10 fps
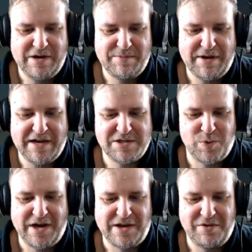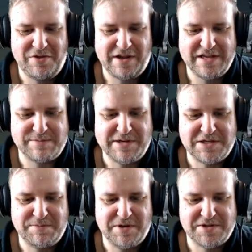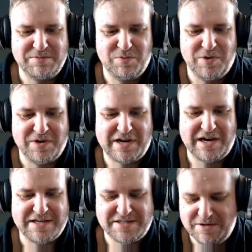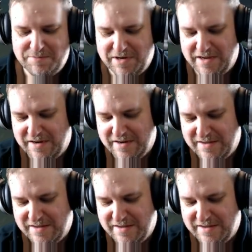it depends why you think it's middle to bottom. What class are you playing?